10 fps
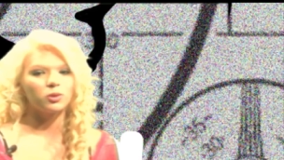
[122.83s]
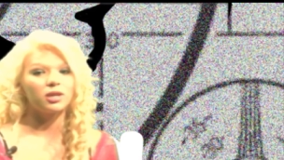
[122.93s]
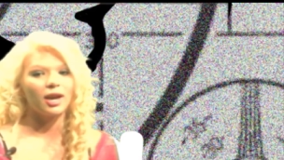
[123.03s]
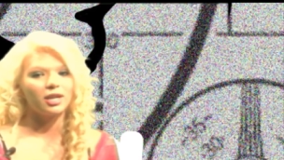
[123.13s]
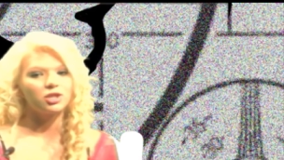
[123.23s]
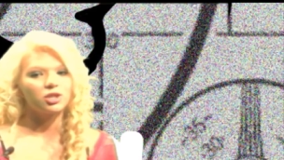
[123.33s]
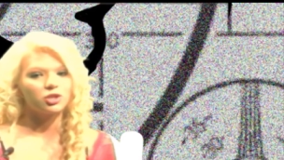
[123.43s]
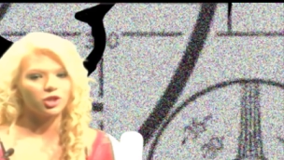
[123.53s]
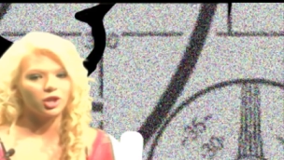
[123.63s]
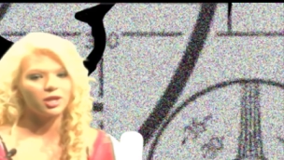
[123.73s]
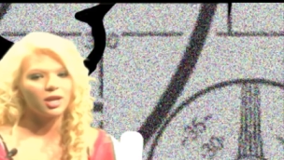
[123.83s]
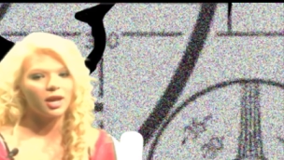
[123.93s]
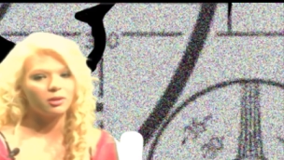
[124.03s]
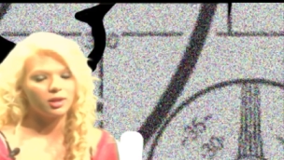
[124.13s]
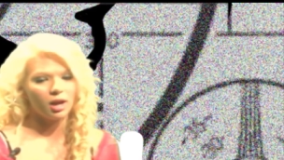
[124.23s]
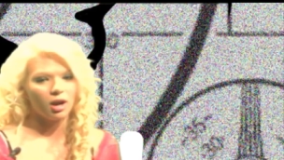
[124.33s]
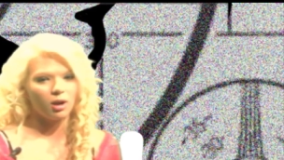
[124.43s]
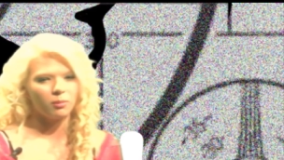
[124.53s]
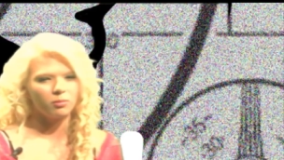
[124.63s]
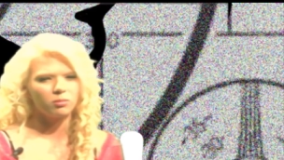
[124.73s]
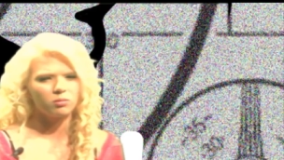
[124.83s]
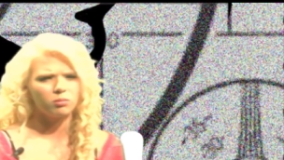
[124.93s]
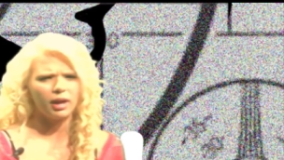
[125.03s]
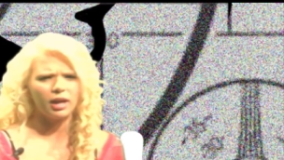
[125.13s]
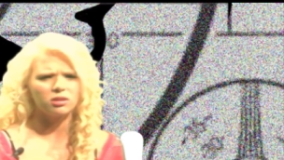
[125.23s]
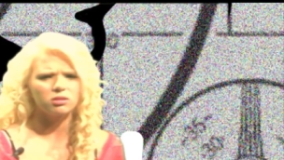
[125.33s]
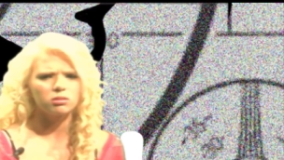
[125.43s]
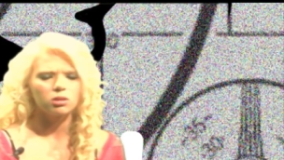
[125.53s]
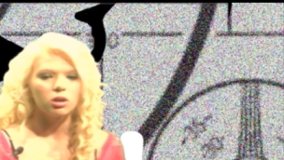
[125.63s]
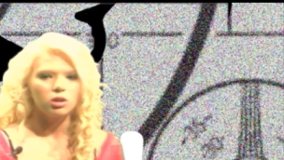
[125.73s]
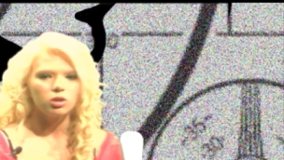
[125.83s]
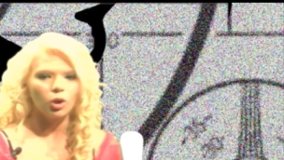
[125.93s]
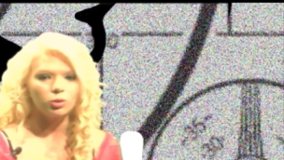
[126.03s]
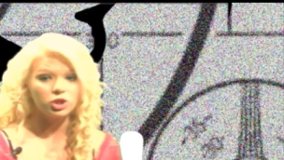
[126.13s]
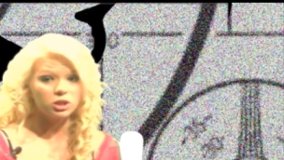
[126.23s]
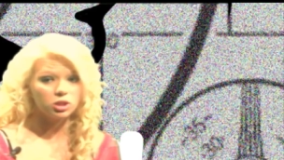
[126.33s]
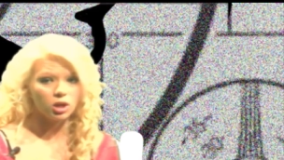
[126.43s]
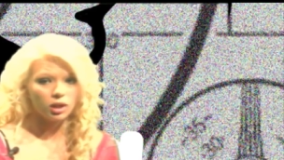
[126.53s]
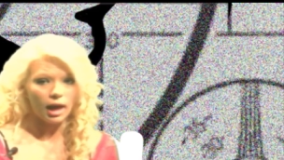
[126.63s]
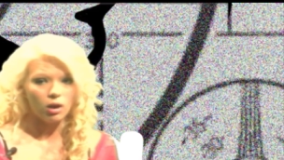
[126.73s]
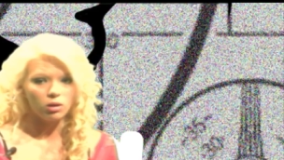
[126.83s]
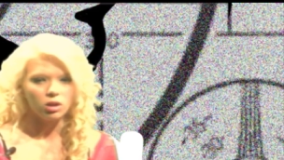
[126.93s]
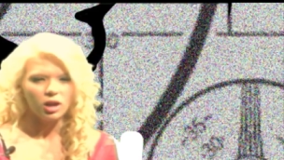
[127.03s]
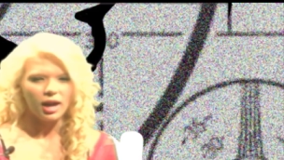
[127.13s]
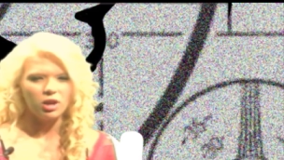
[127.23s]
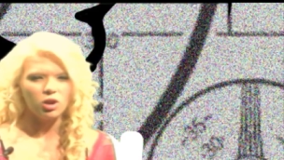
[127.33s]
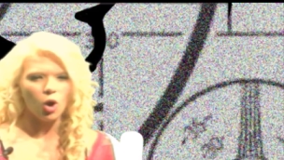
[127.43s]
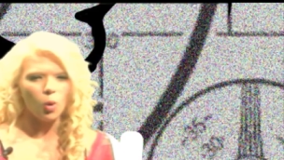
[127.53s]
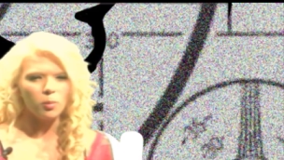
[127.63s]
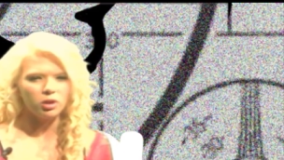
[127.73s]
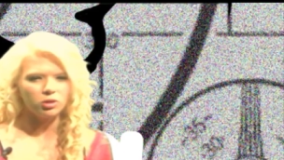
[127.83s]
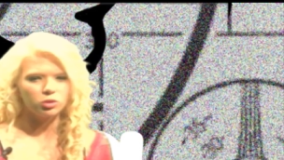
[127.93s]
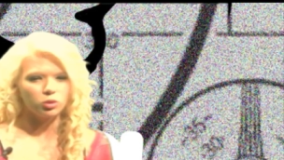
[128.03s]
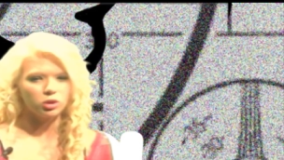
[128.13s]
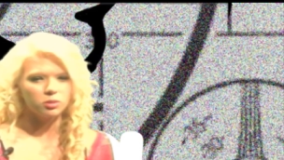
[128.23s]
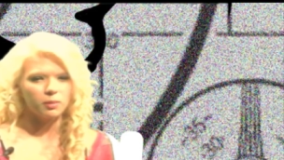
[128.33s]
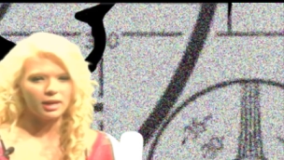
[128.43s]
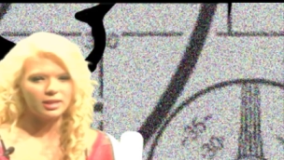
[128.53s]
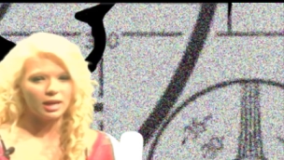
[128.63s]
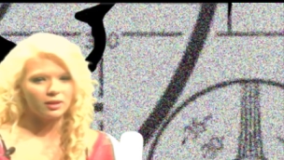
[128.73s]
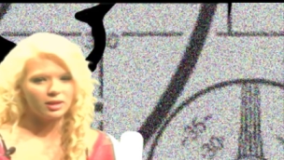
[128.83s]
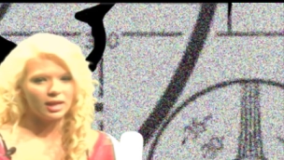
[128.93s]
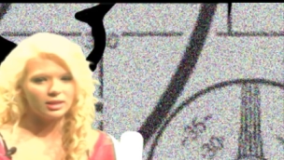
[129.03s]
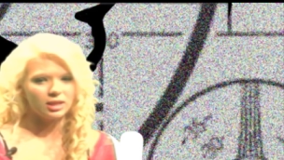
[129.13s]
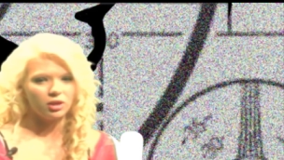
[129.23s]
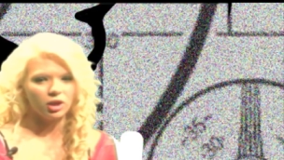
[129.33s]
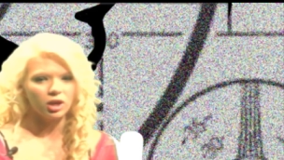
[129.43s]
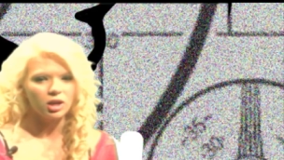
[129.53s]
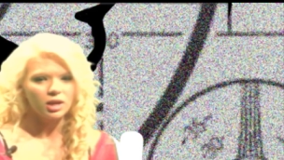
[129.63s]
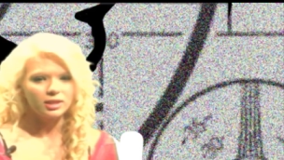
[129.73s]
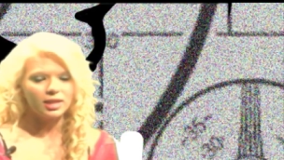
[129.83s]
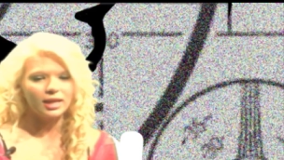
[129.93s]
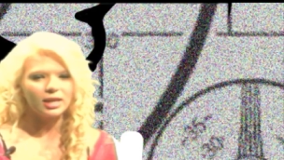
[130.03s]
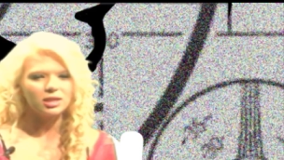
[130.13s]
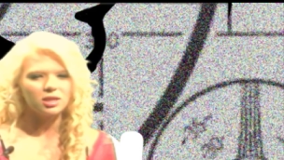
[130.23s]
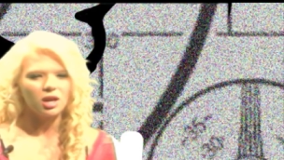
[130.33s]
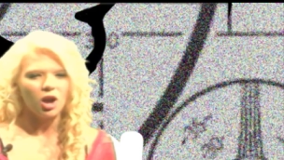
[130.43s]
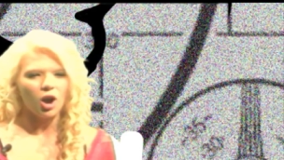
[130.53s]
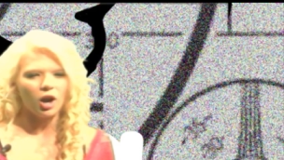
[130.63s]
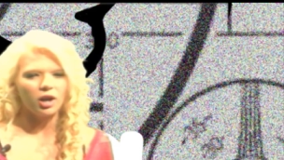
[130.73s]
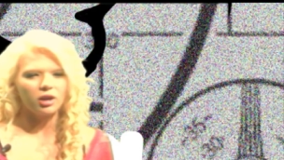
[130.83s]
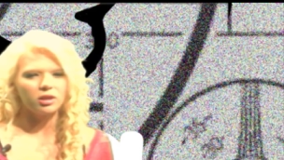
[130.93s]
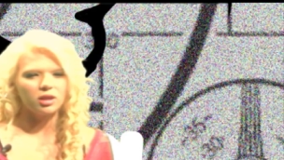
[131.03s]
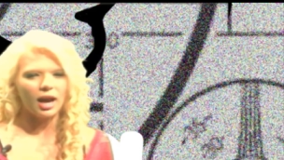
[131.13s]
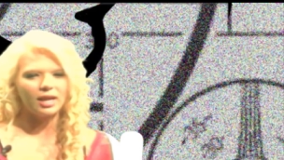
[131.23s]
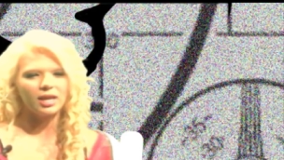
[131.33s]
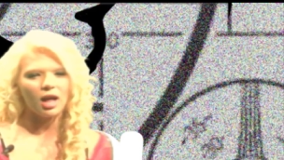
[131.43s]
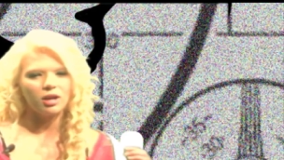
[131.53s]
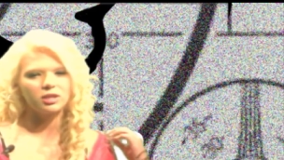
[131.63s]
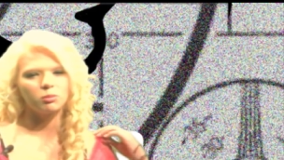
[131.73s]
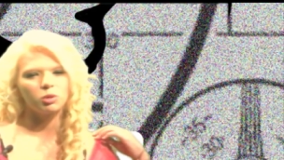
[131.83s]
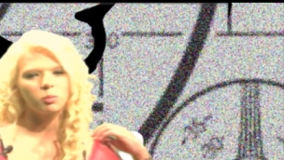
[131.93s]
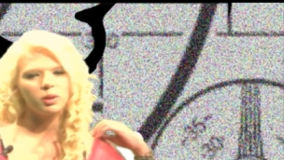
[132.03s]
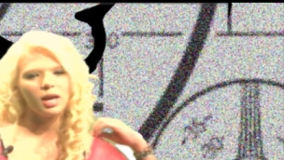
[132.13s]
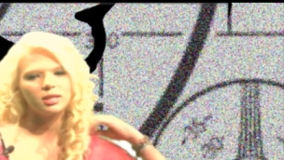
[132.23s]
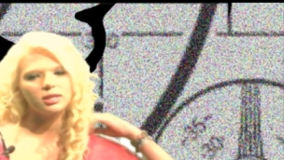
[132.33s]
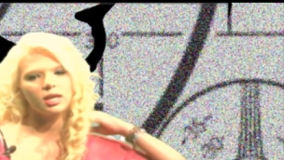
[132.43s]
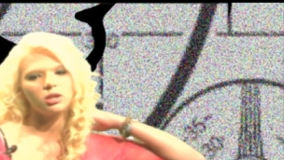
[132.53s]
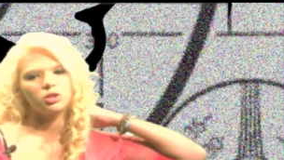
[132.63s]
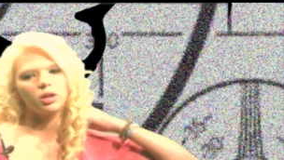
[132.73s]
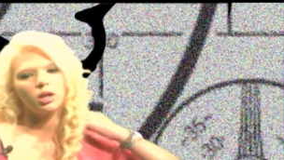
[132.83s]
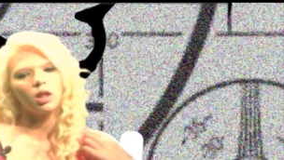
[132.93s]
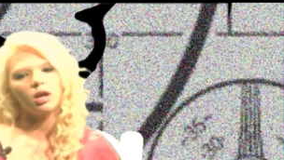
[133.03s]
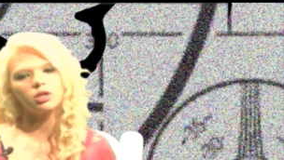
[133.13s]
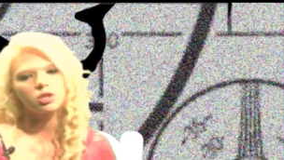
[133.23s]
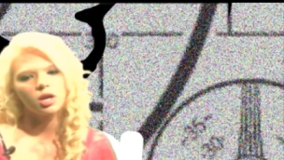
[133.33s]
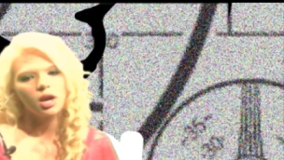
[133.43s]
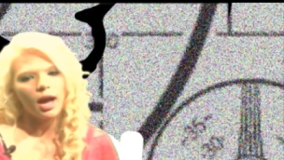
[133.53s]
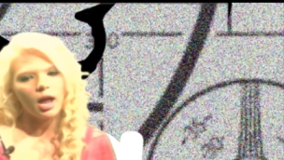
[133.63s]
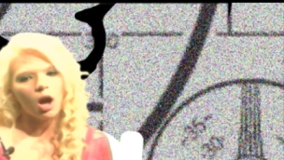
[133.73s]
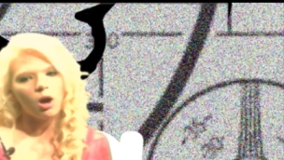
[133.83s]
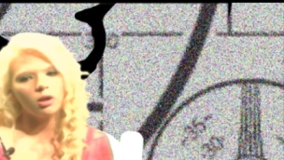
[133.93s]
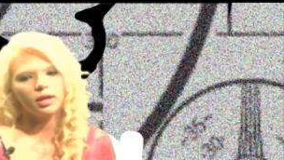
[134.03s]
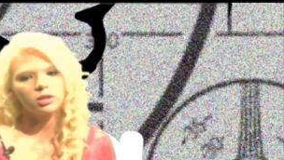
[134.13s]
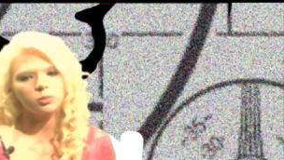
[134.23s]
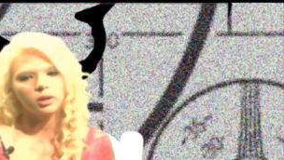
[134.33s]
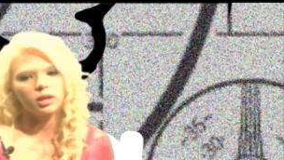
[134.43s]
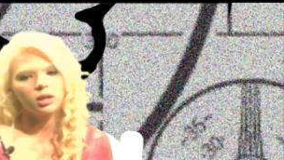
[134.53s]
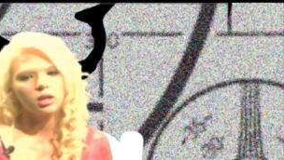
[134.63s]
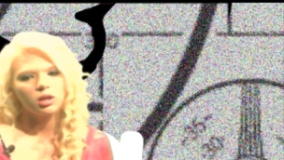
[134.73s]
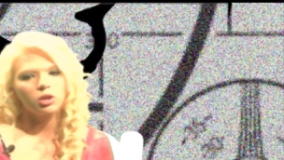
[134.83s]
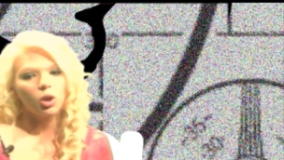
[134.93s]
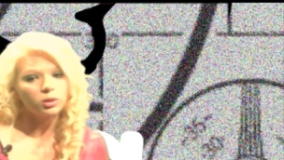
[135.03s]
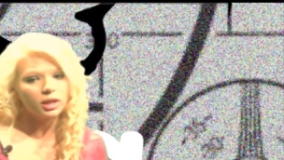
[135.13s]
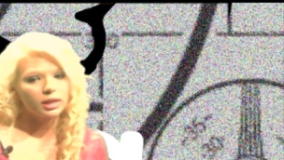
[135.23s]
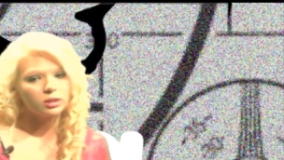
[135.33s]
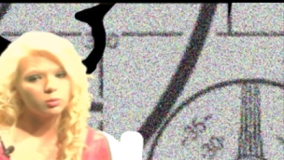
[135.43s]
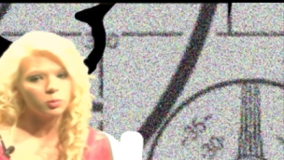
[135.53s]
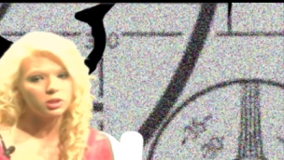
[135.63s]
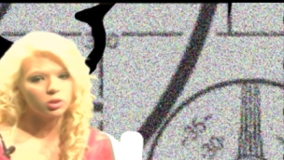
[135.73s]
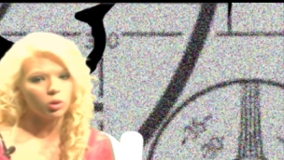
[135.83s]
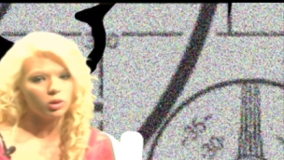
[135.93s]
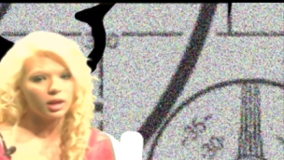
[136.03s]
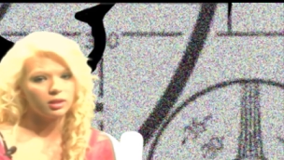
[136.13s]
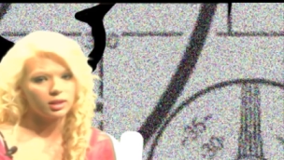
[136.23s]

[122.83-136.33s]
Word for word: wear nice shirt and um, pants. No jeans are allowed and no middle schoolers may attend the dance either. Tickets are $9 and will be on sale during lunch all next week. No tickets will be sold at the